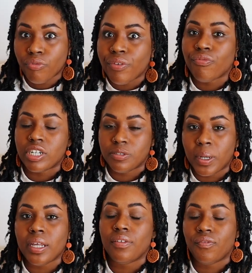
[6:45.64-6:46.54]
the refresh
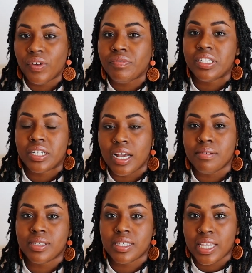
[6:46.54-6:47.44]
button 50
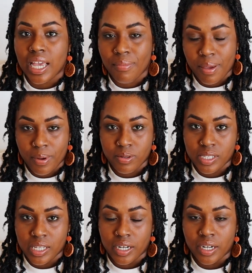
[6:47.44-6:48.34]
times to see how my
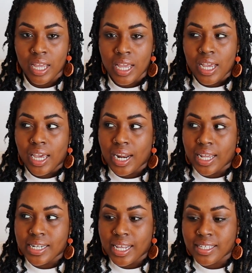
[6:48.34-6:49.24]
post did. And I
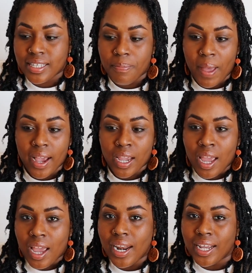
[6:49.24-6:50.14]
can take a step back
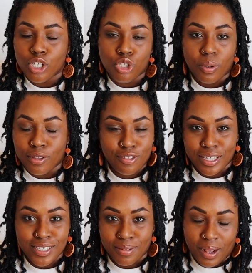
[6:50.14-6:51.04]
and I can do other
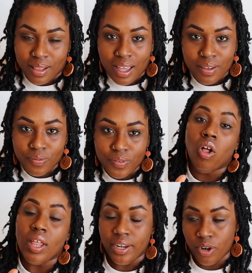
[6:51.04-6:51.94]
things in my life.
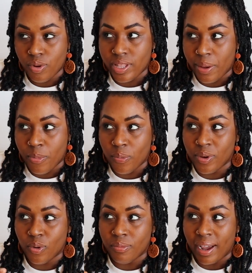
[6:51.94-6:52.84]
All I know in that
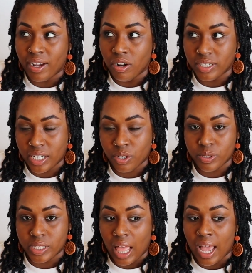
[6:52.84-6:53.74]
moment when my content
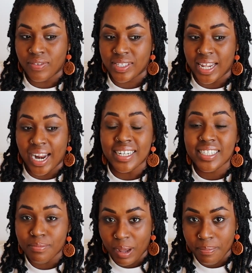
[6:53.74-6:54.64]
goes live is that I
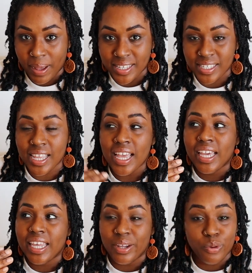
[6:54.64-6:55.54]
did my best
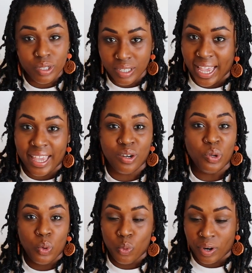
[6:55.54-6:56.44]
and it will
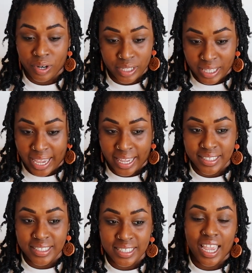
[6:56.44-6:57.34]
land where it
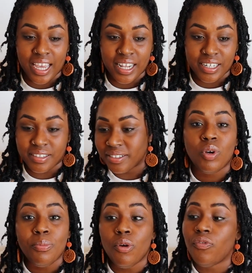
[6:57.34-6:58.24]
lands. And
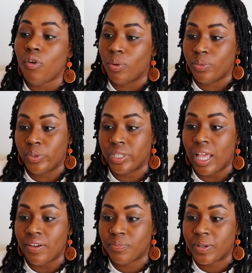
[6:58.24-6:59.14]
we move forward with
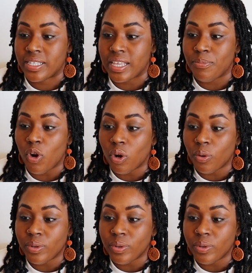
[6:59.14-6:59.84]
life because I'm not